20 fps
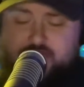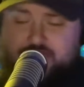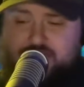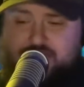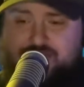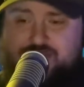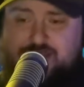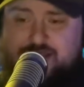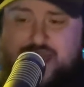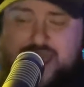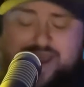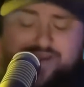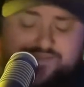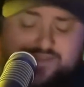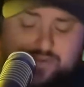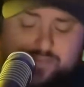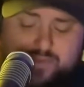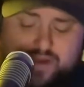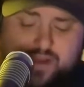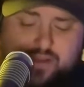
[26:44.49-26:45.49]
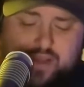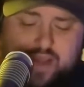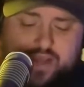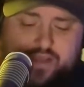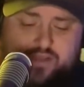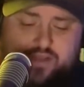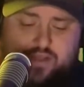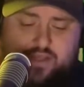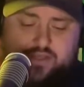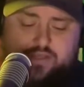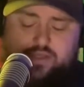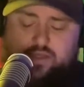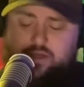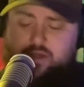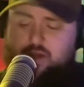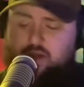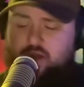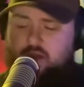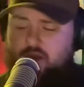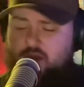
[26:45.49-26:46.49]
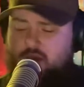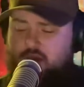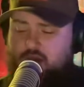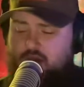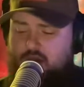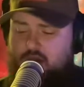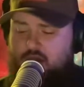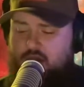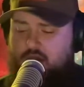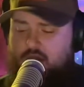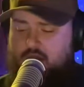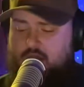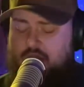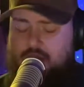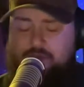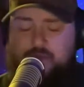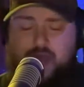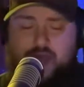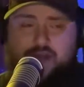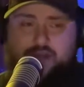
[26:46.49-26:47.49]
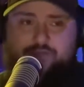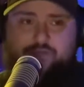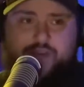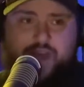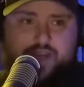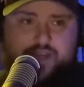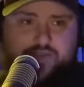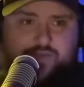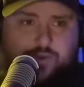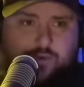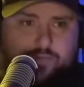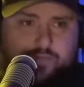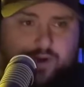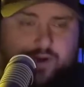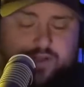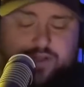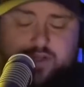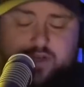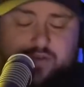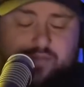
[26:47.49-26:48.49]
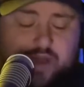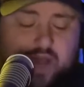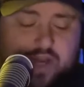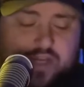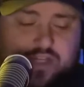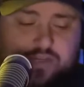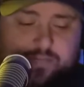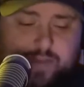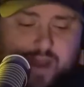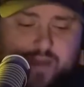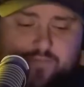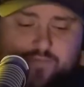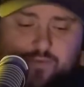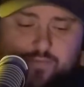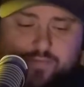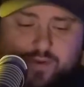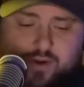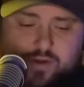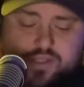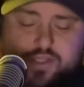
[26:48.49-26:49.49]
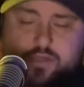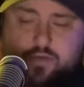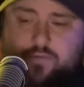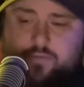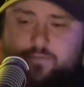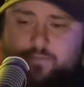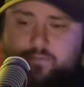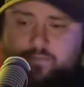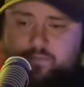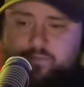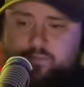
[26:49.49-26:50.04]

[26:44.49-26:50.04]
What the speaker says: It doesn't have to be like this. I'm not a vengeful person. I'm not a spiteful person.